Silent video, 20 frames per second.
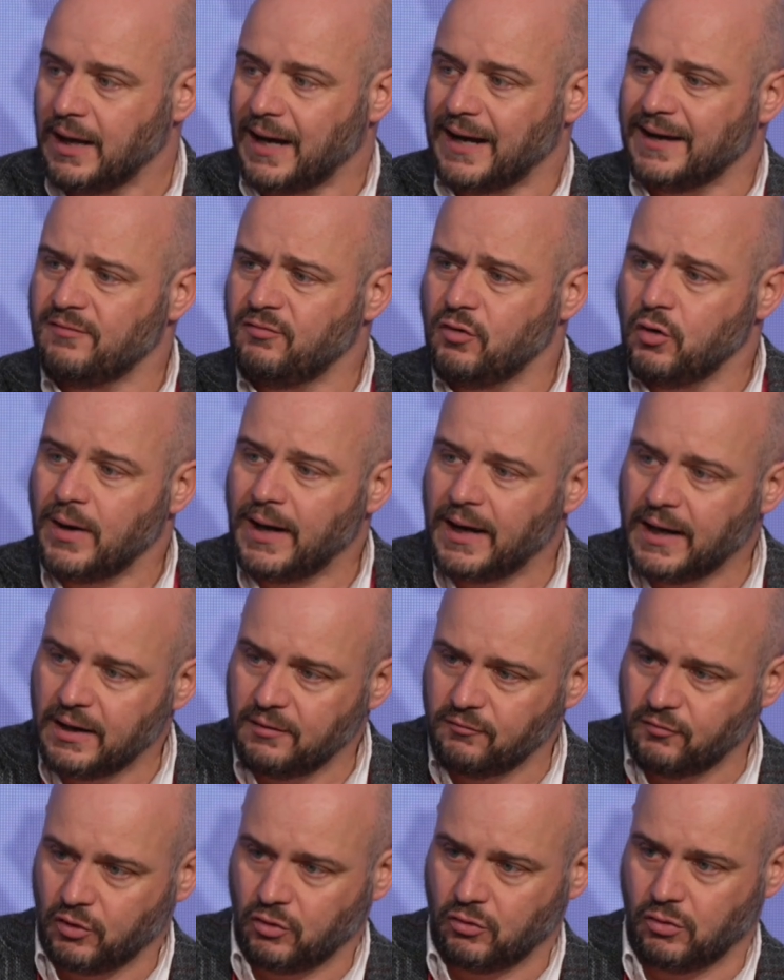And if you
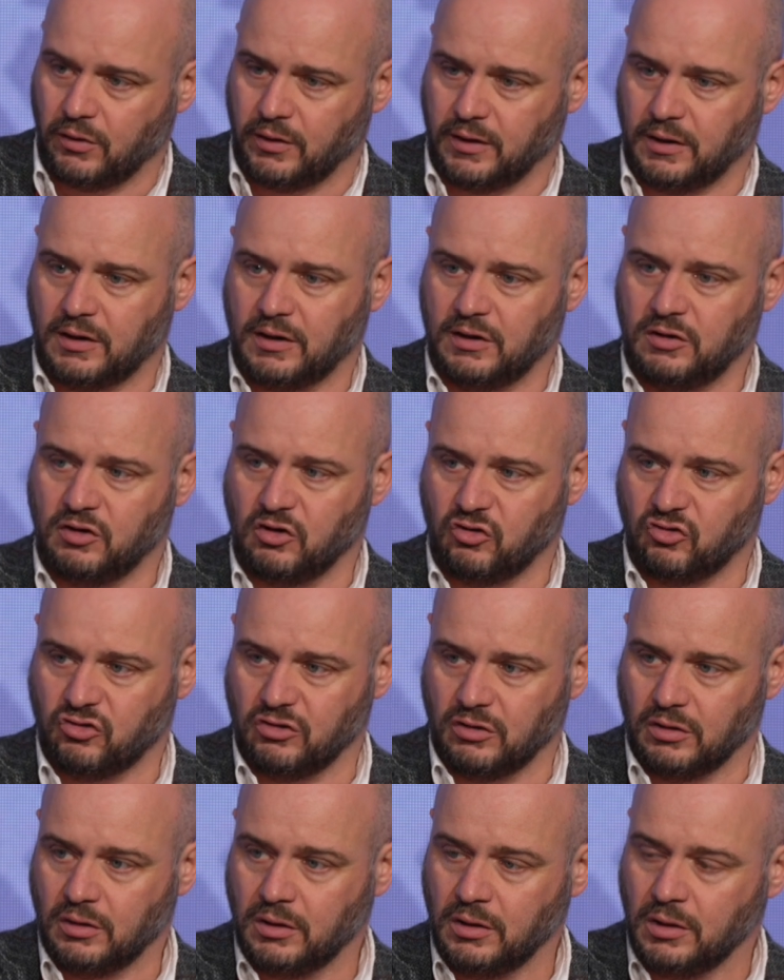have a chronic
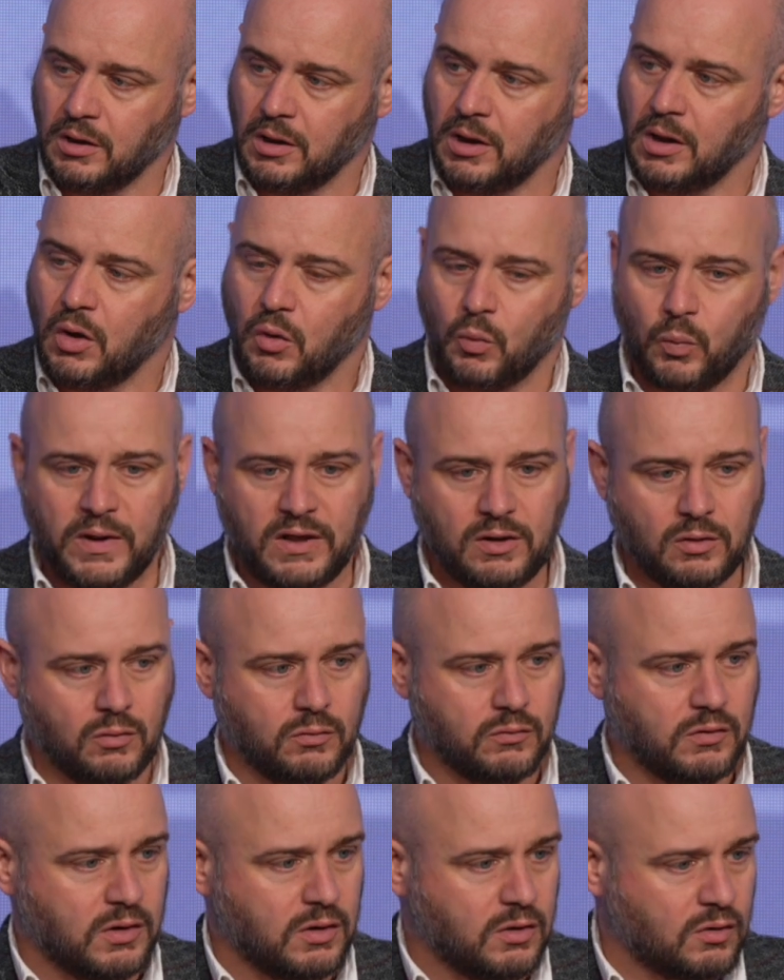condition, we
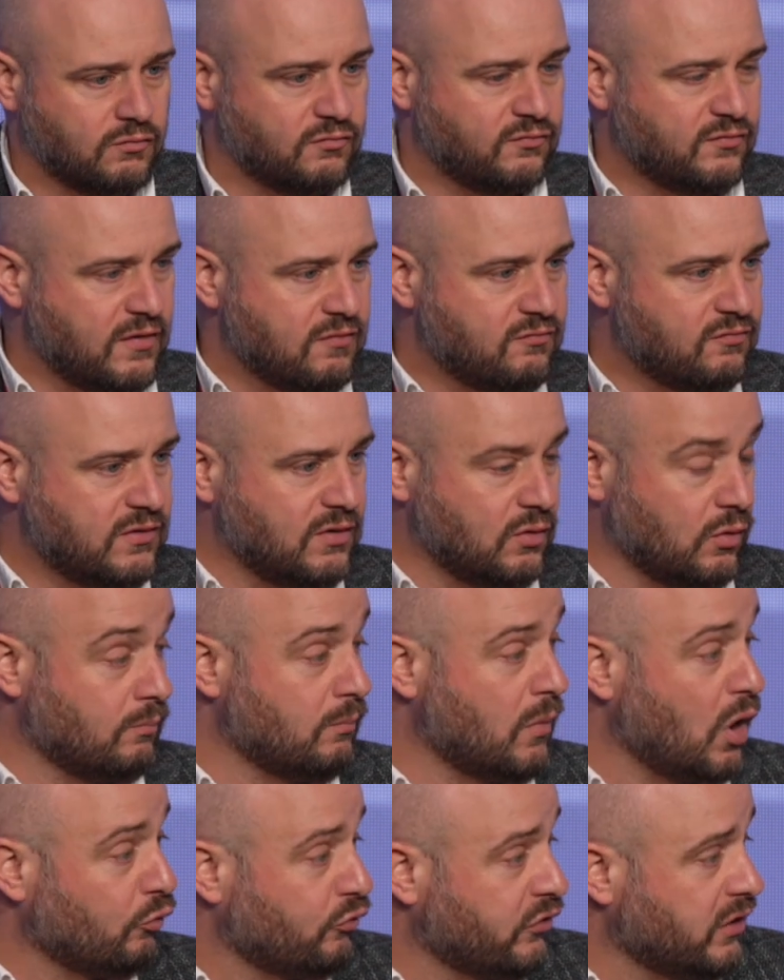know that you're 50 or
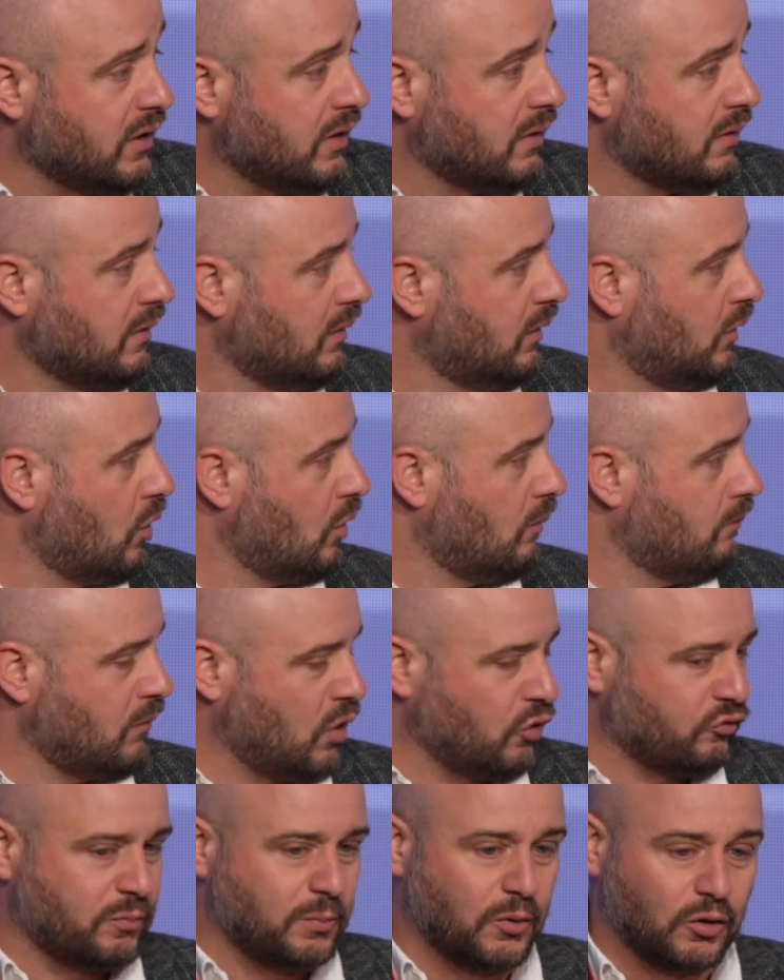
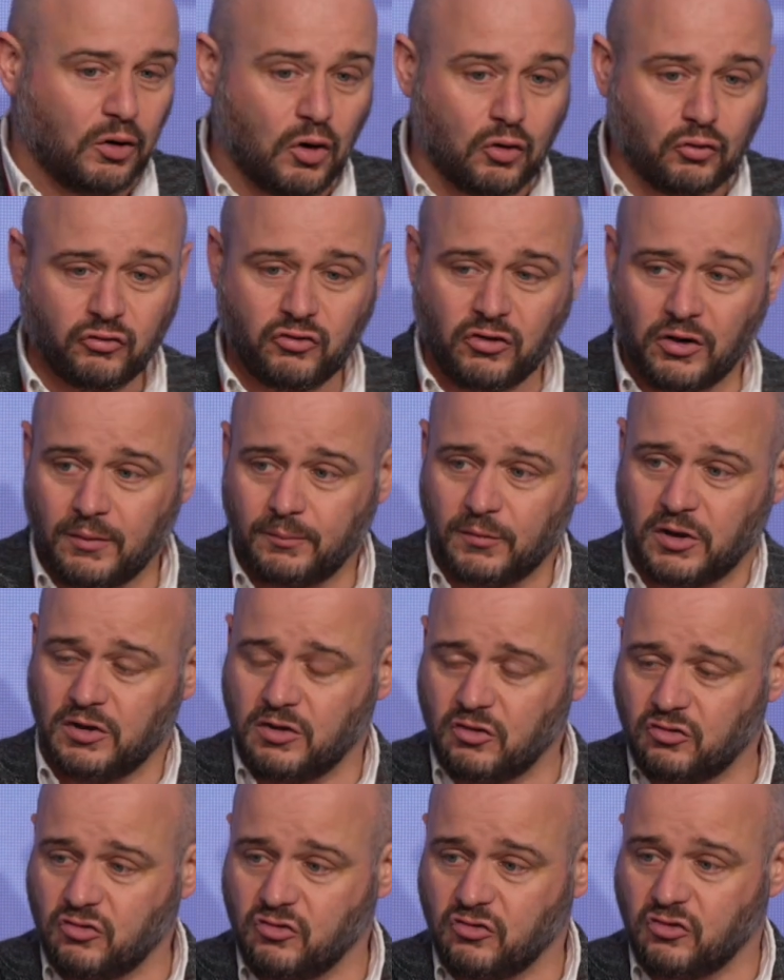multiple long-term
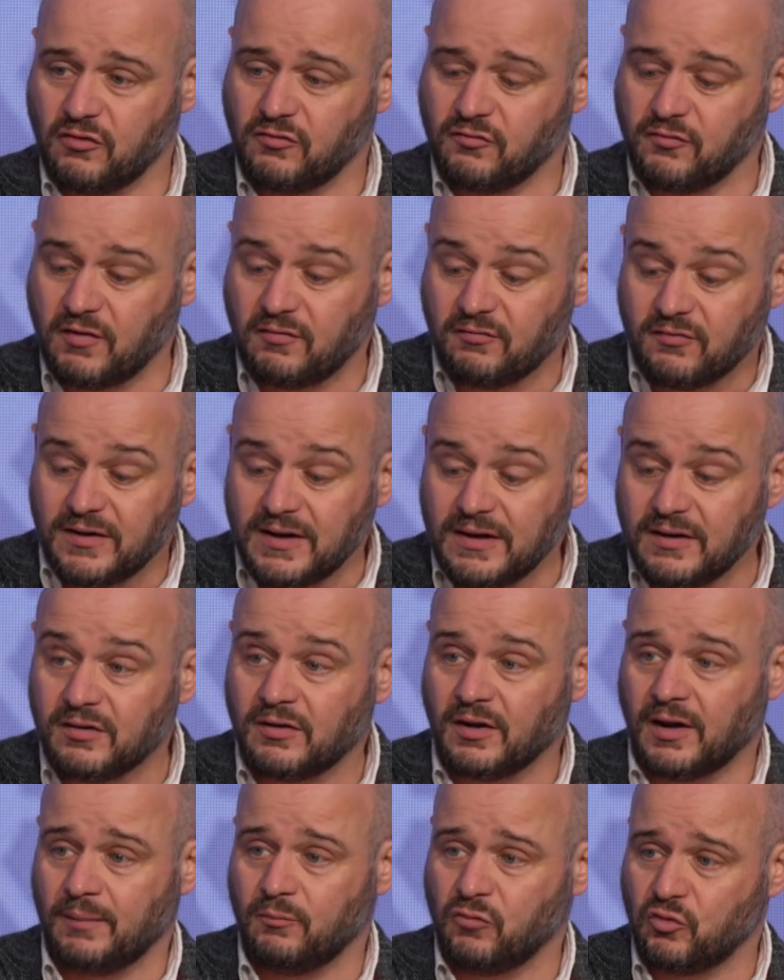conditions, you're 15
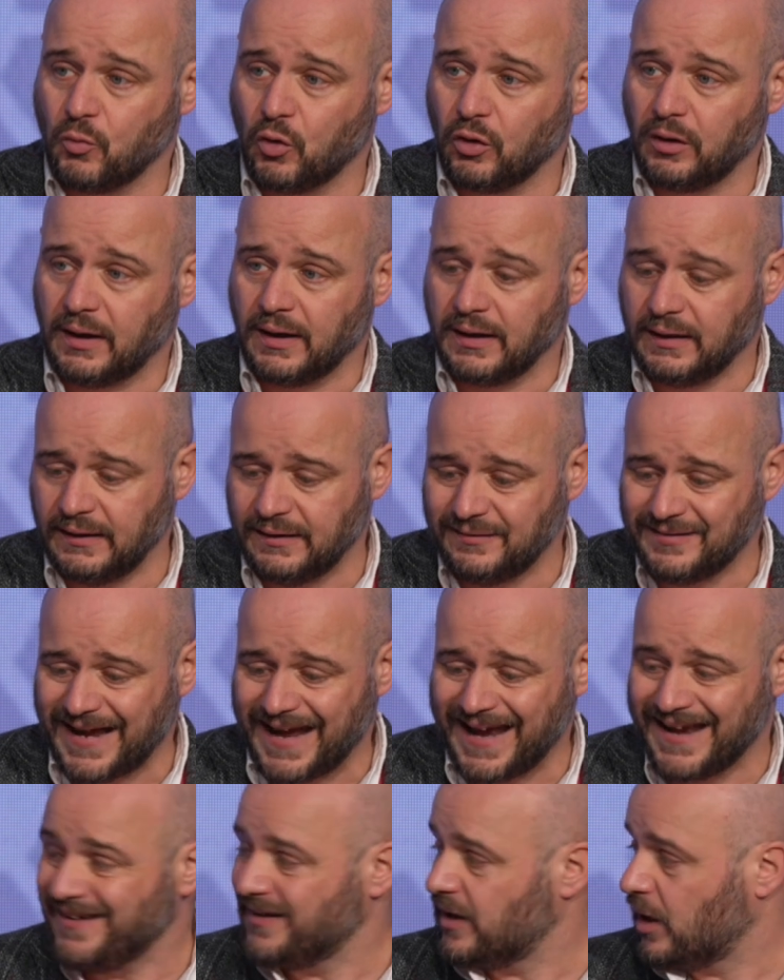times more likely
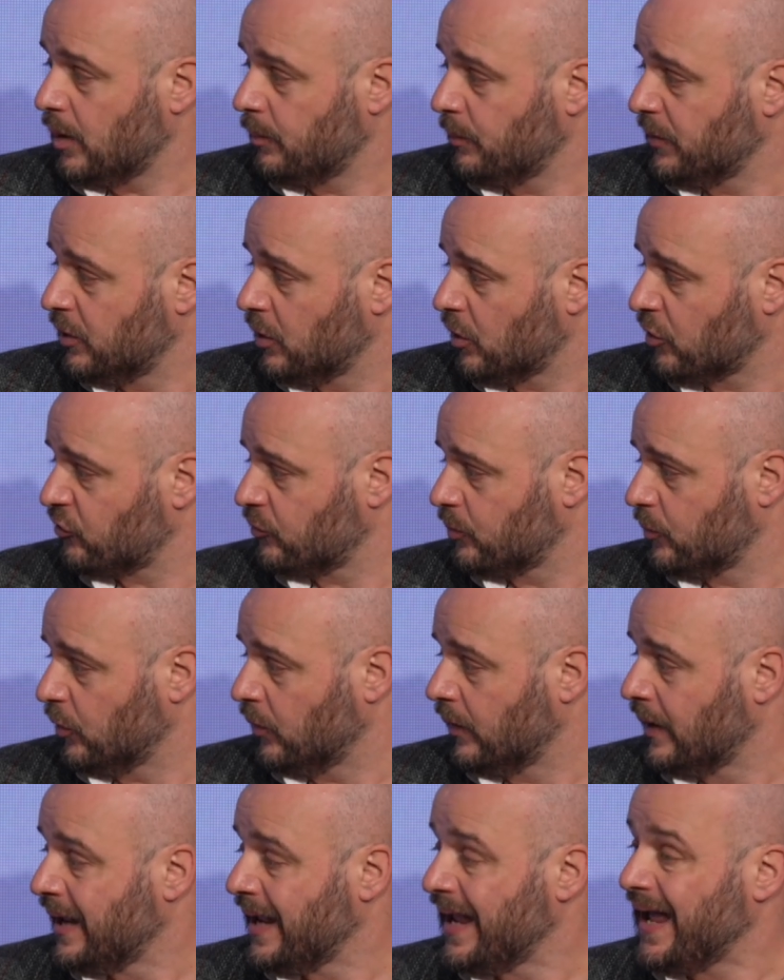to end up in
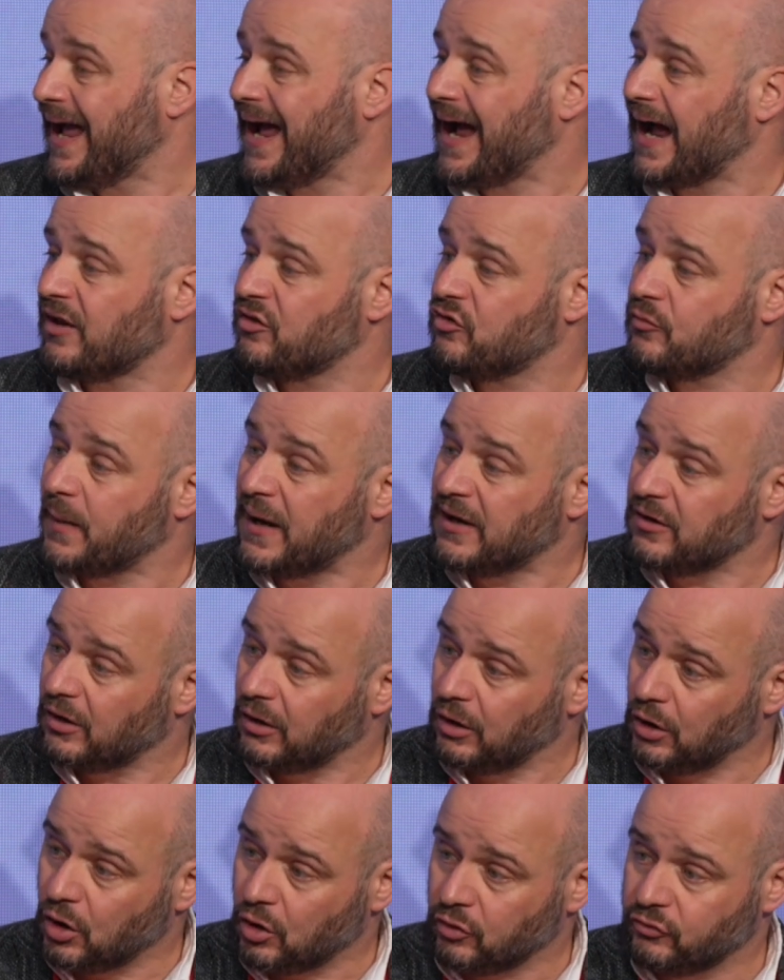hospital and spend a
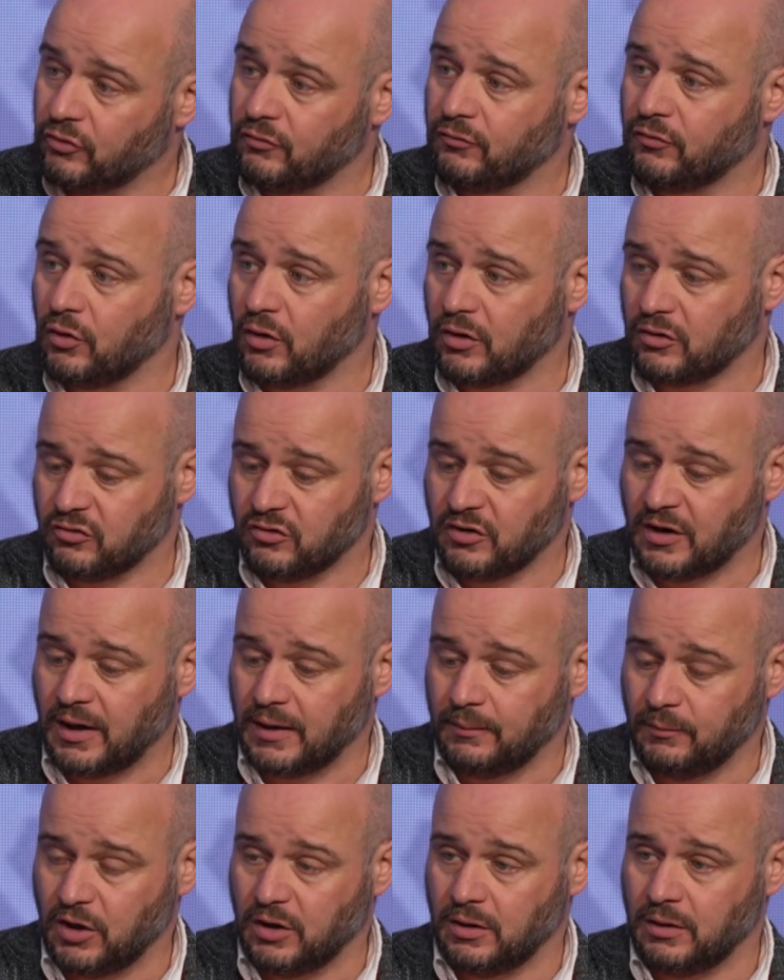lot of the
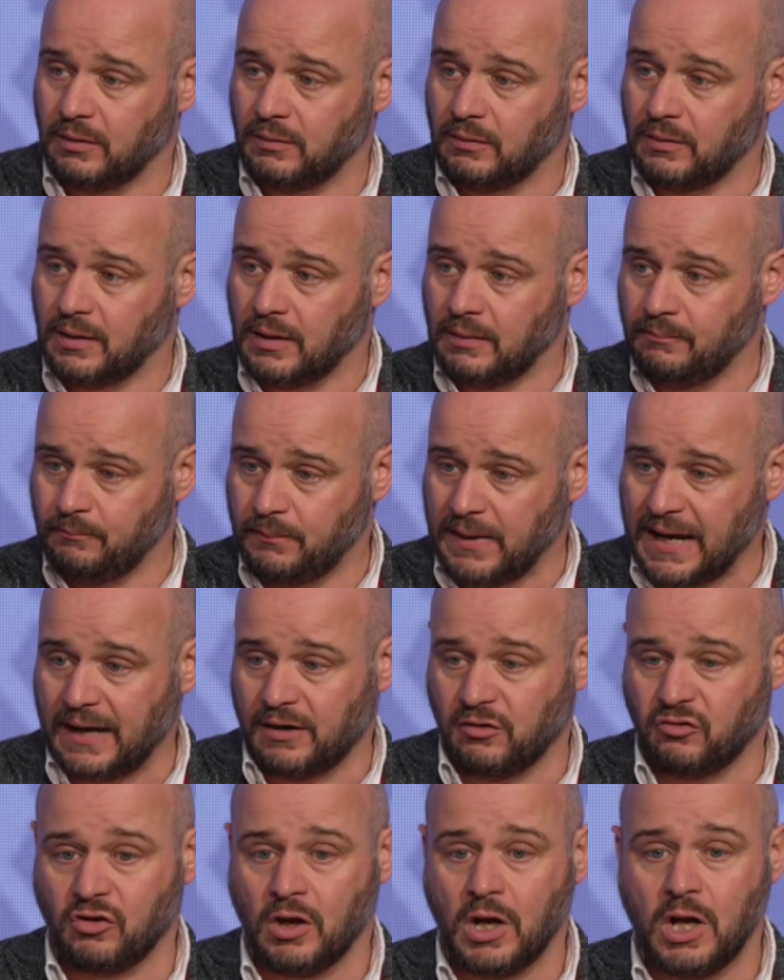time in
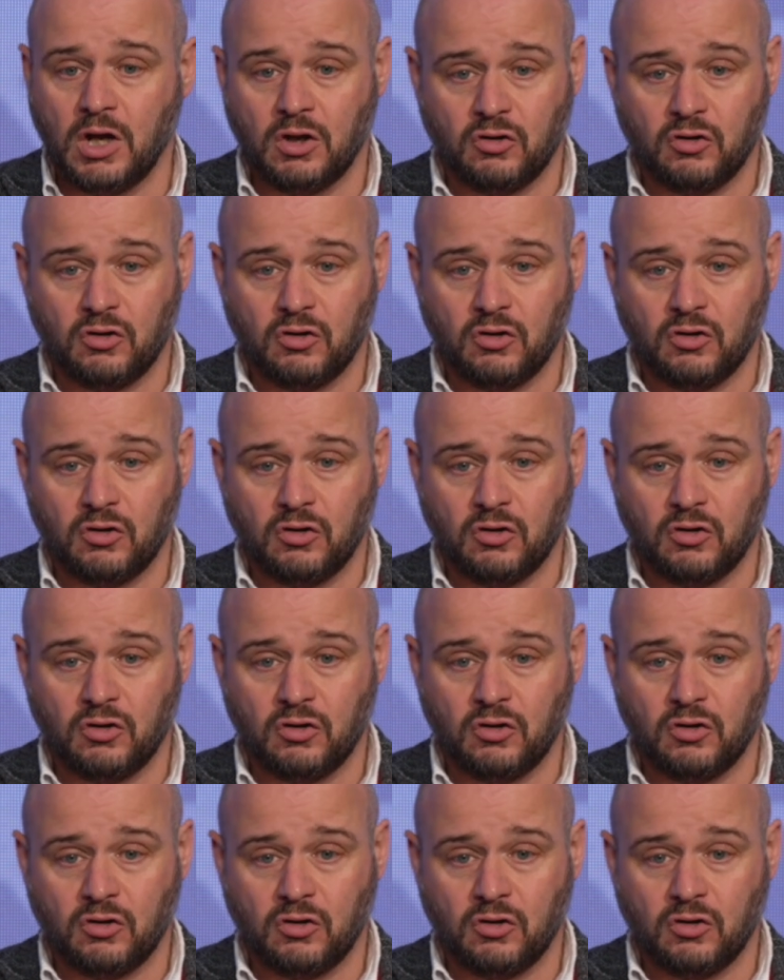beds.